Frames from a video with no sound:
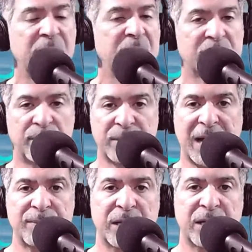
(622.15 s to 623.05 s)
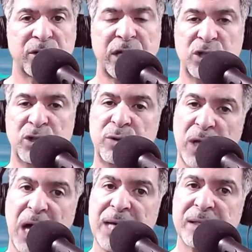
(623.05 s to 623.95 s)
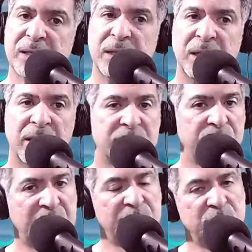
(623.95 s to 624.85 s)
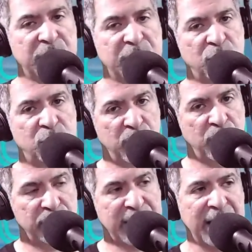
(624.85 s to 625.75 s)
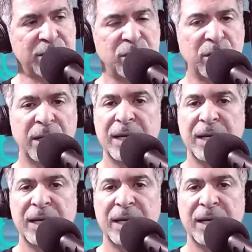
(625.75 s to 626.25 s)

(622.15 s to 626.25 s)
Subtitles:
Sometimes they'll send you to us. Sometimes they'll send you to another doctor.